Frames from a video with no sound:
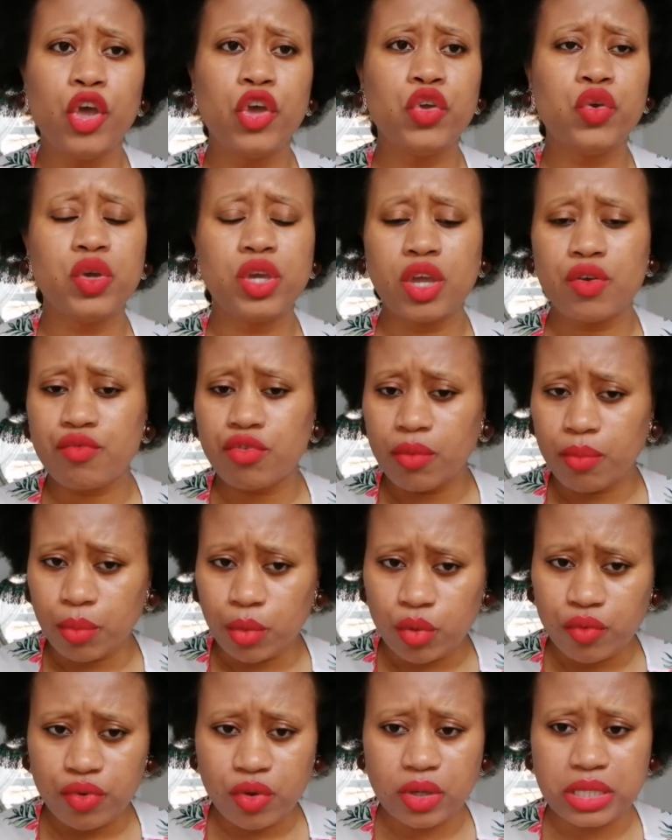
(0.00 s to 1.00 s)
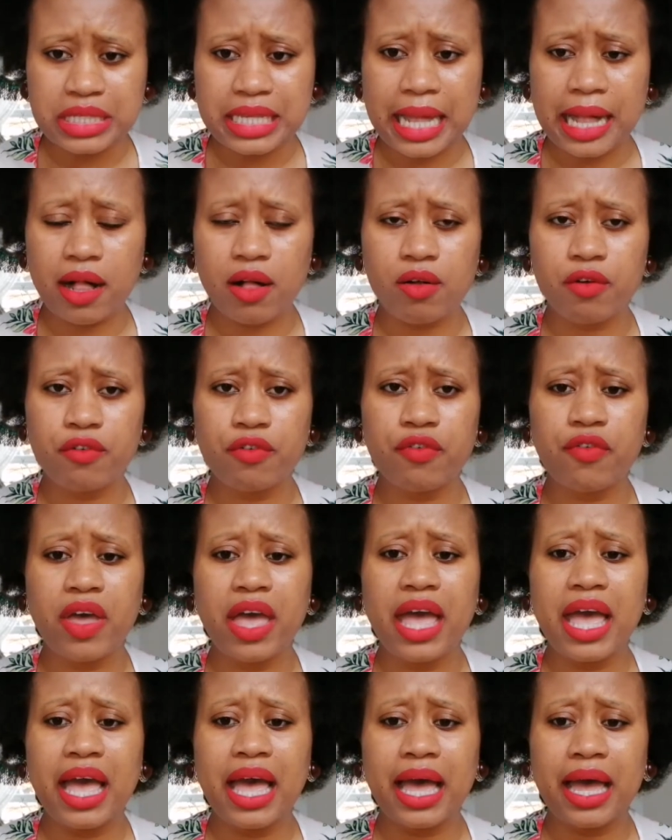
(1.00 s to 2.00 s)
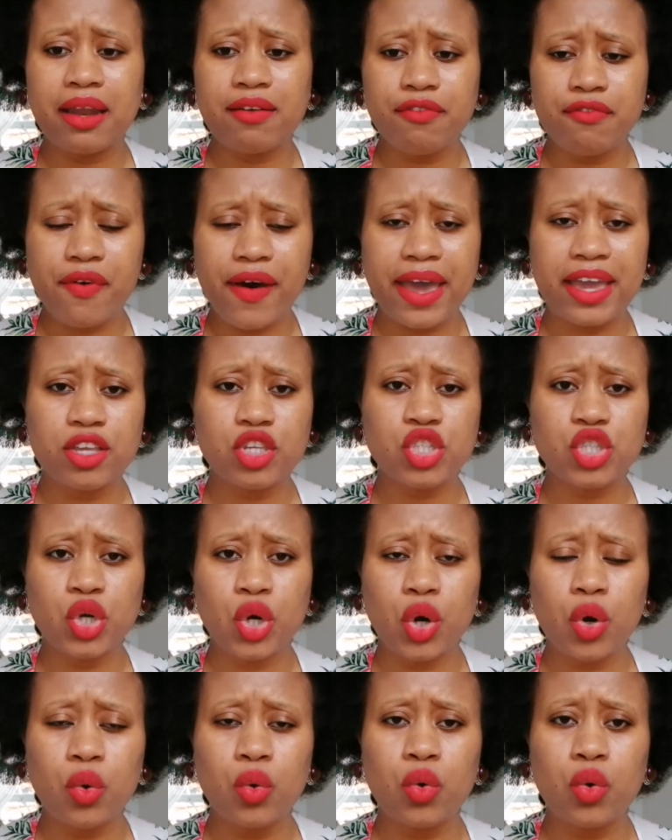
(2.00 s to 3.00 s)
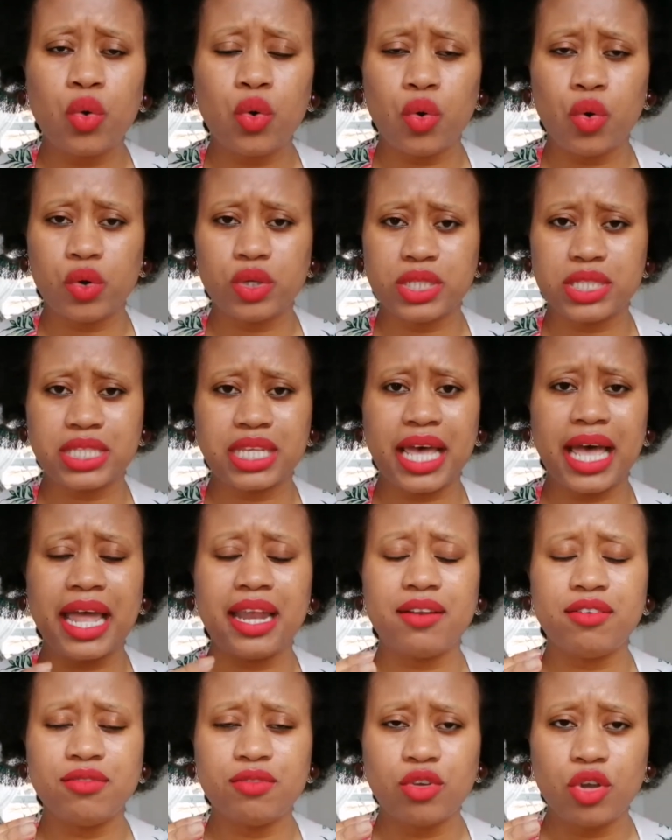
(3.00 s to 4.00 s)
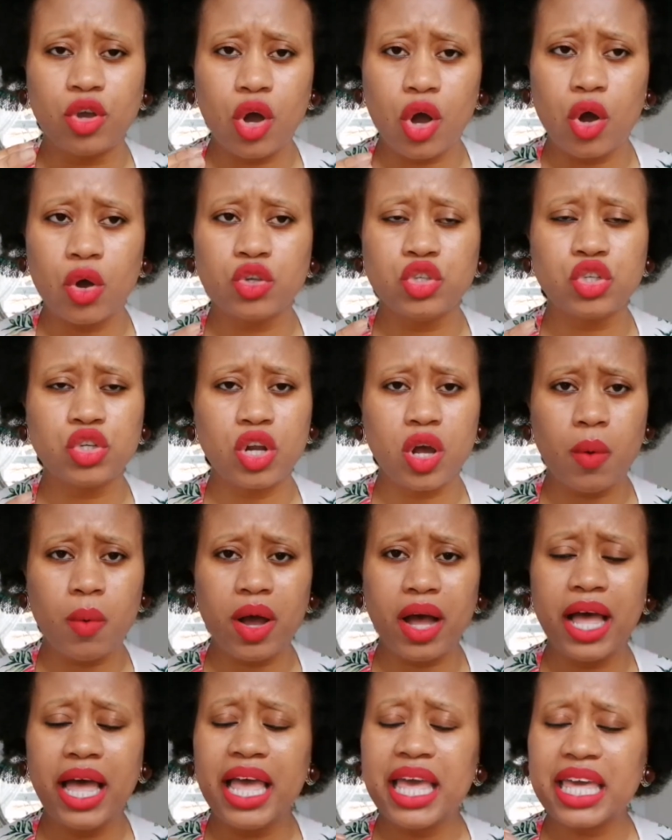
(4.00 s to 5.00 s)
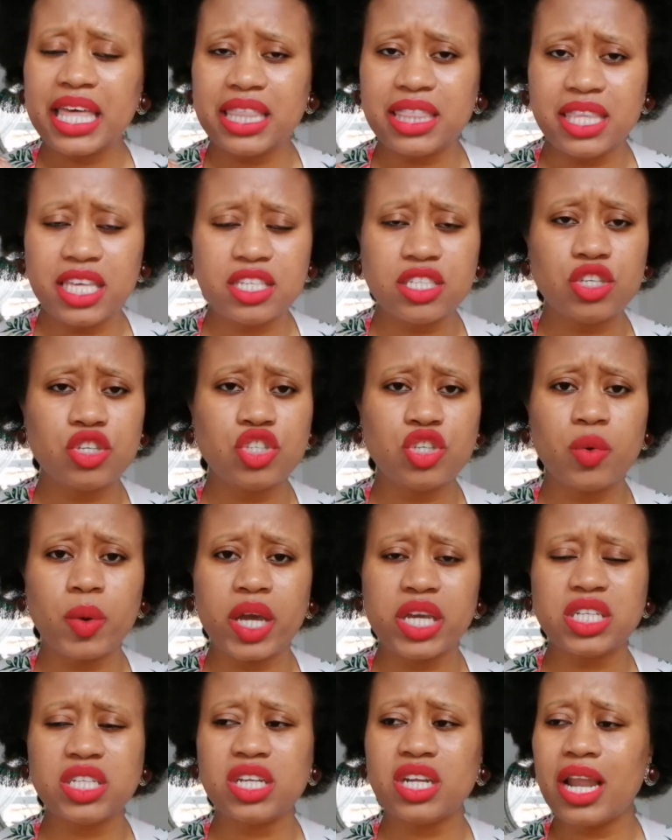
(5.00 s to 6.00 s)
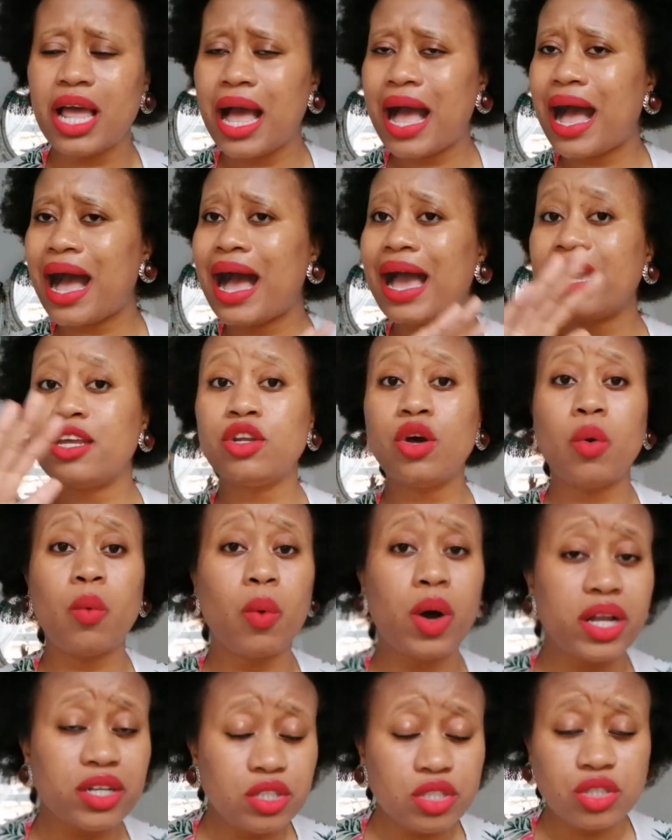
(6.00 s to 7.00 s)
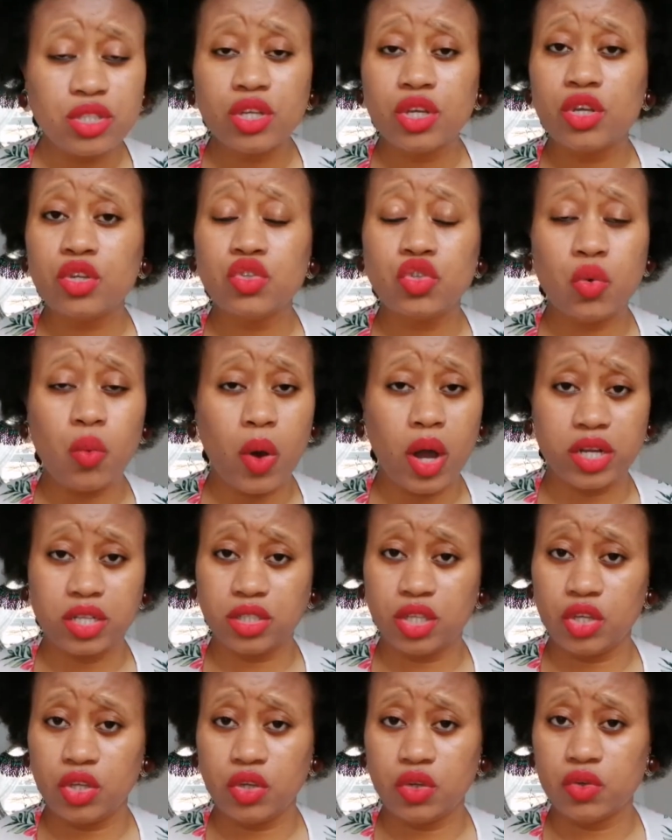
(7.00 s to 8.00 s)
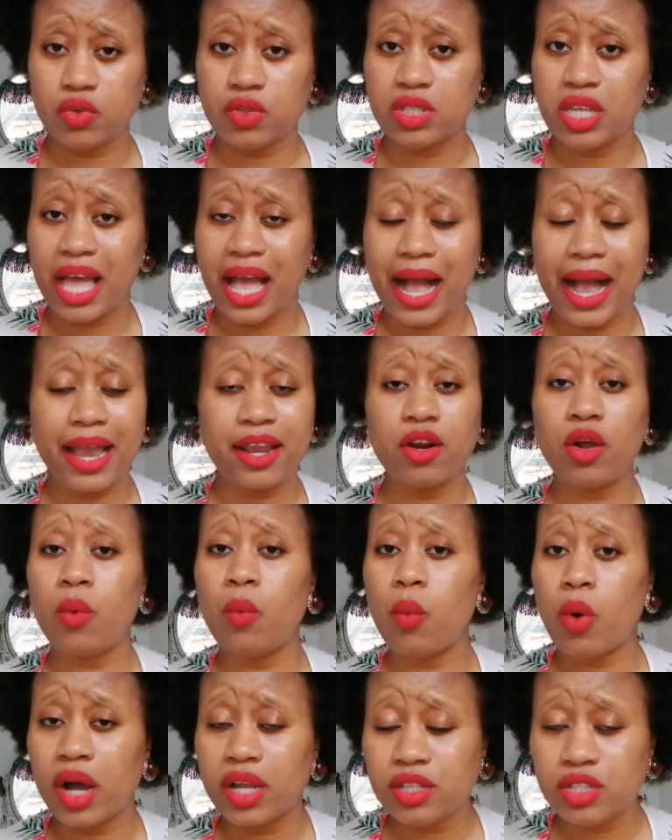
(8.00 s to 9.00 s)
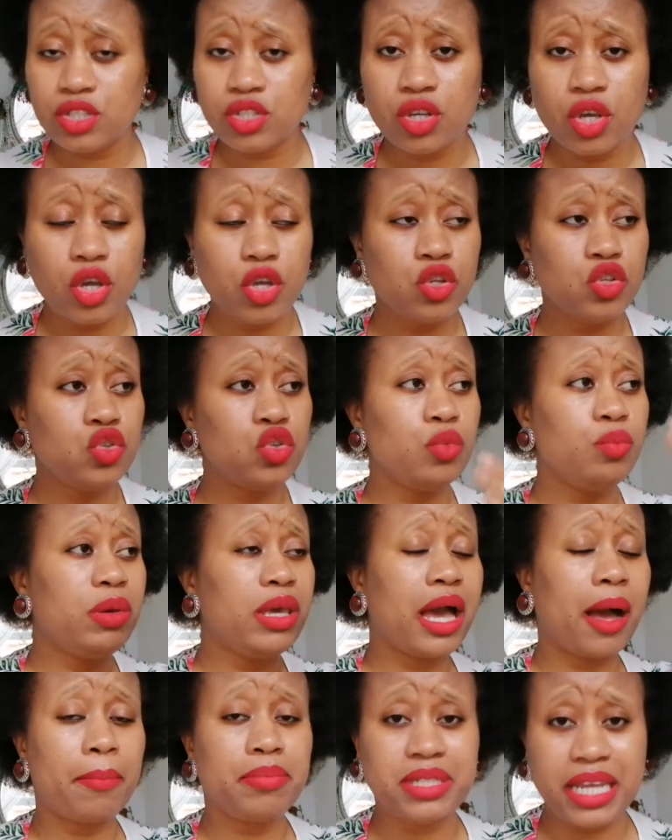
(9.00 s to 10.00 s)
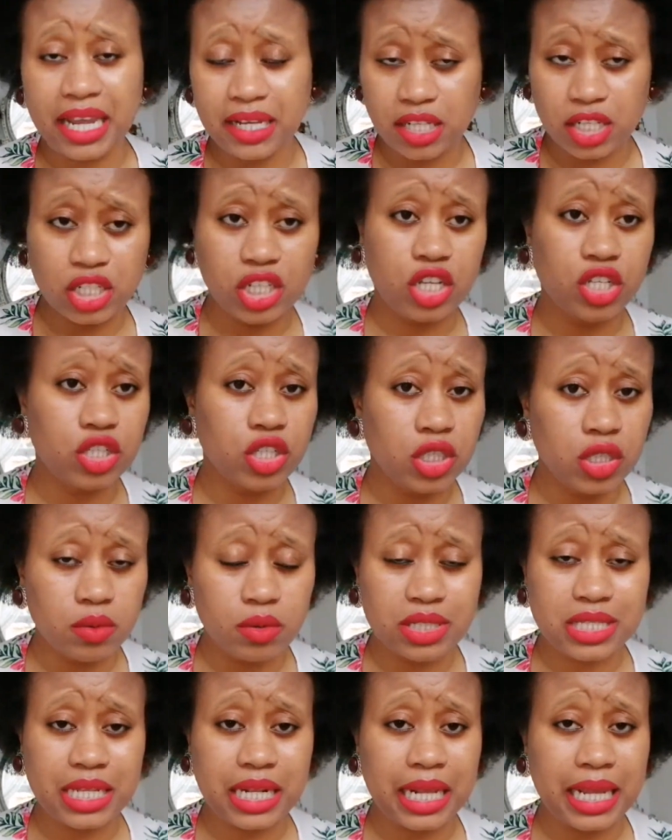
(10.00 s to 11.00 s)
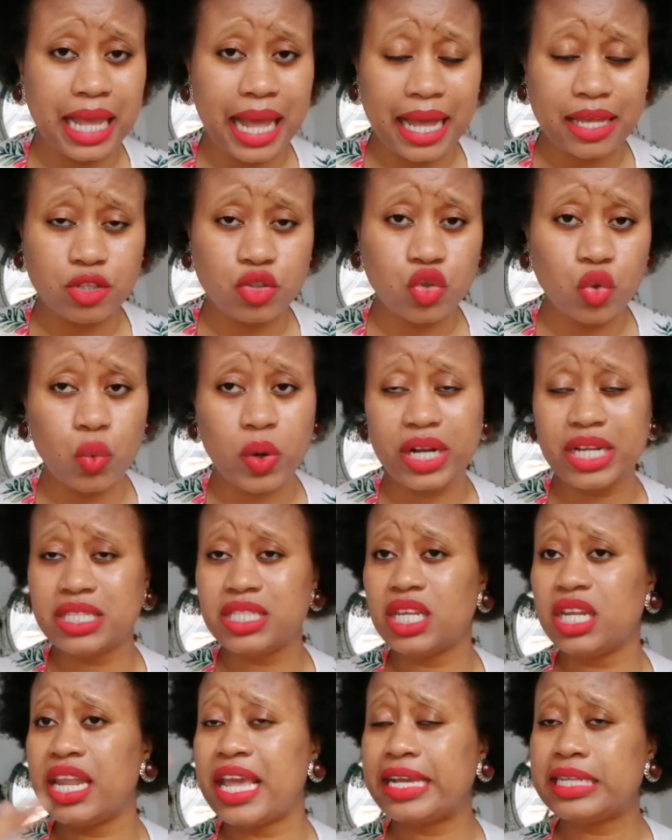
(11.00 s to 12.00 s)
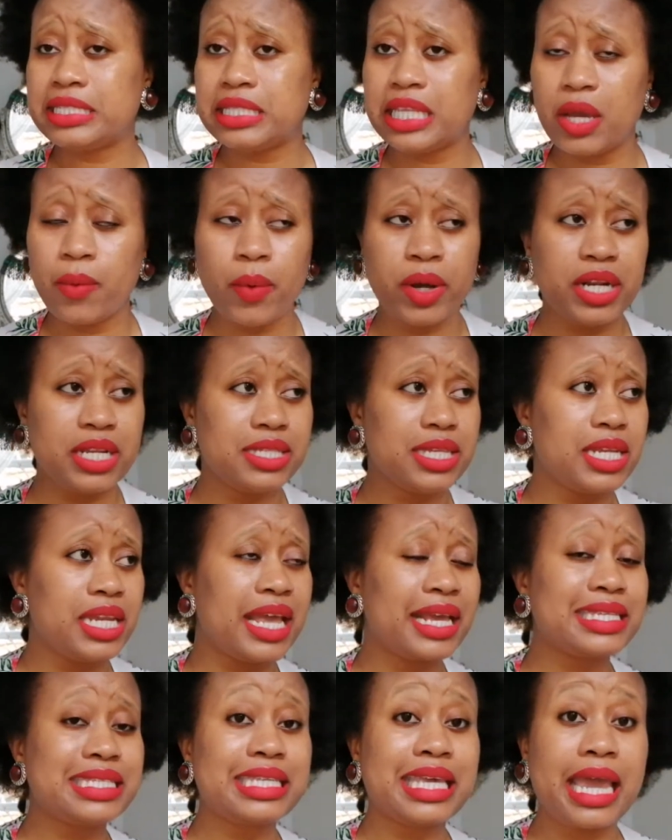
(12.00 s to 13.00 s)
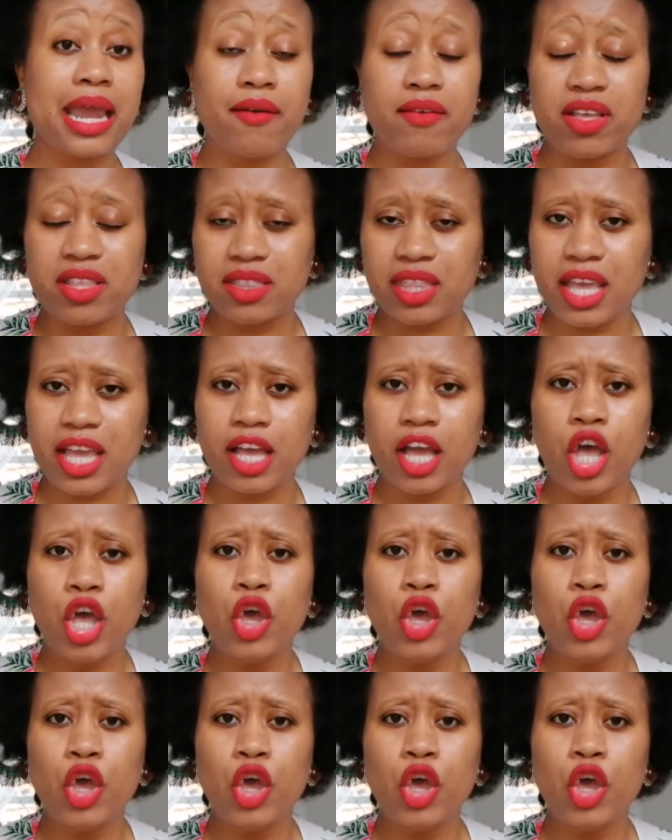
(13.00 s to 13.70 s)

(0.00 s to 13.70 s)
You can remove yourself and find your own course and go, do you know what? In this situation, I don't want to watch the news. I don't want to be updated continuously as to what is the next thing, what is the next scary thing.